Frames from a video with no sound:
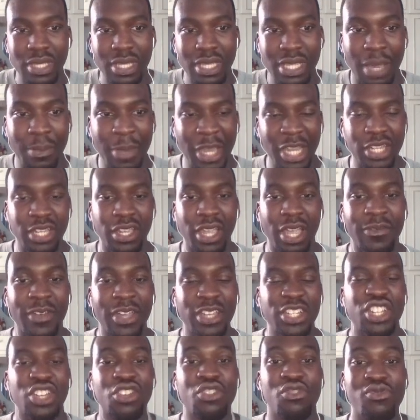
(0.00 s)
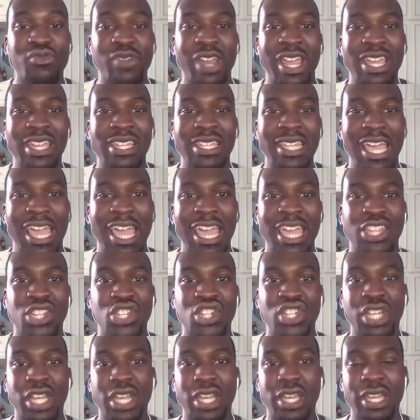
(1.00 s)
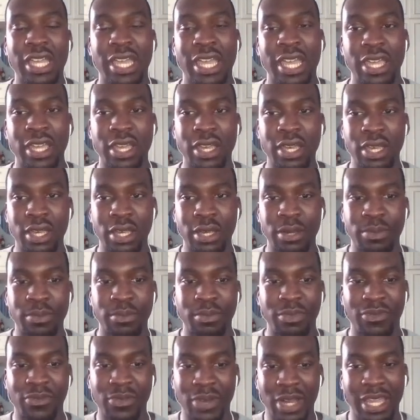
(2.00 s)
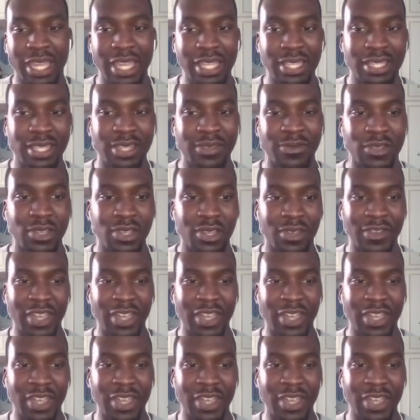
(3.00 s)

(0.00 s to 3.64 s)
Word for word: I'm actually, I've actually created a, a um, before I get into this video,